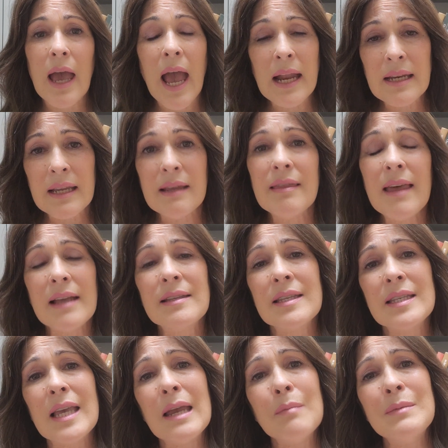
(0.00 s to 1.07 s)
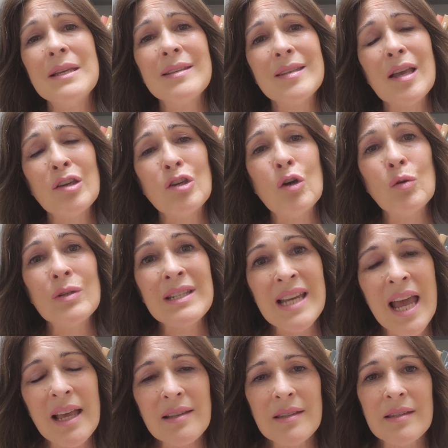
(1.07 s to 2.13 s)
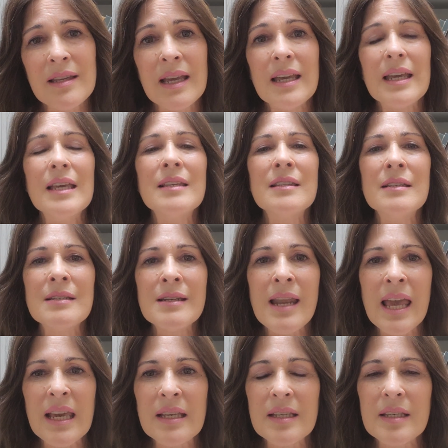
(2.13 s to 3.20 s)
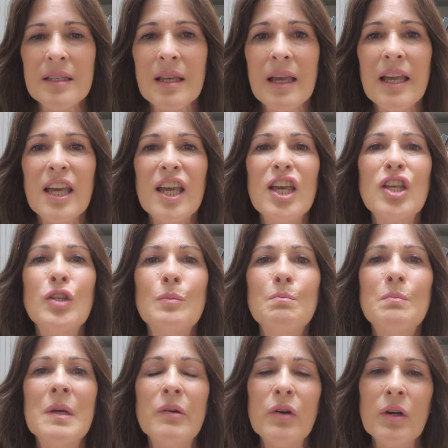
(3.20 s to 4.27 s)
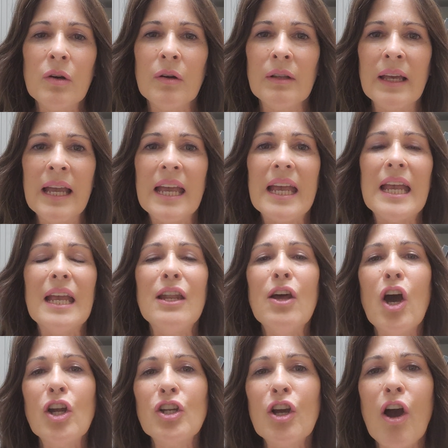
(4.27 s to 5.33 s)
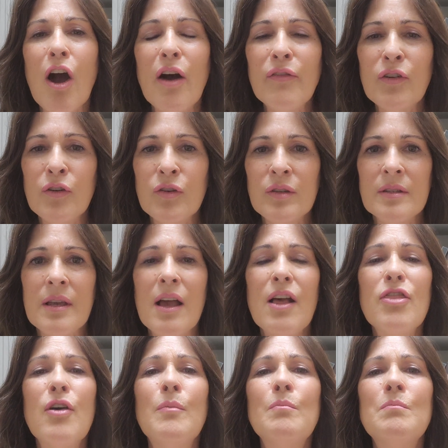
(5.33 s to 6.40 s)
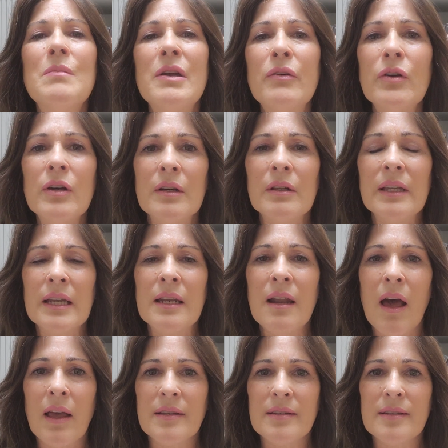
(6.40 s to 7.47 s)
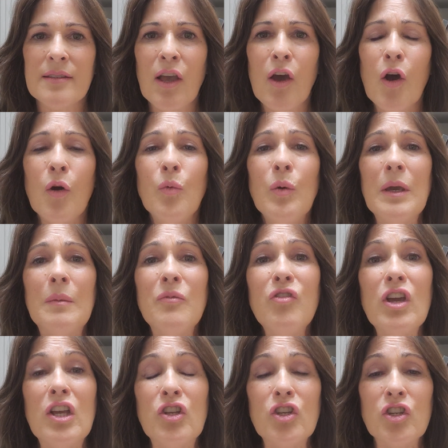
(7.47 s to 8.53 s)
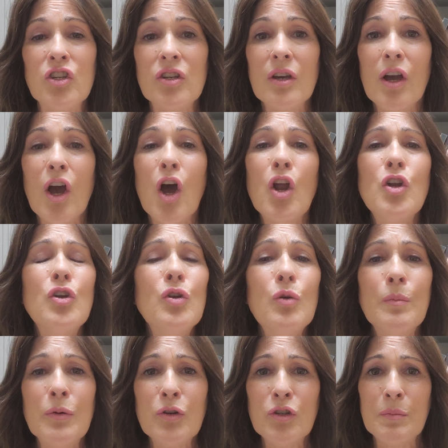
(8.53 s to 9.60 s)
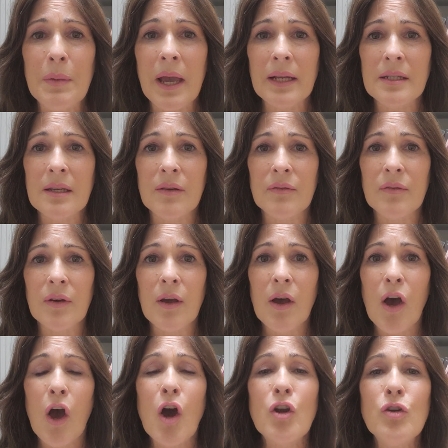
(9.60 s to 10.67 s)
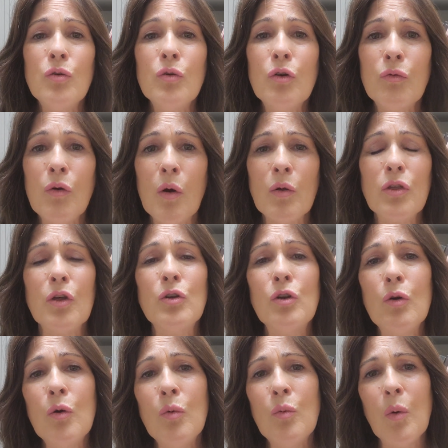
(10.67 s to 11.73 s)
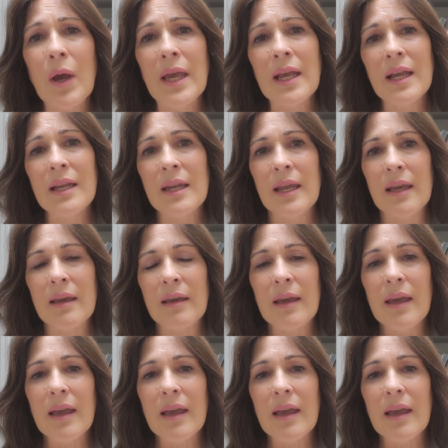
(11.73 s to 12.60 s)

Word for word: And in that same Nisayon test is Nace, is miracle. It uncovers the miracle in us. We reach a new perspective, a new growth, a new awakening.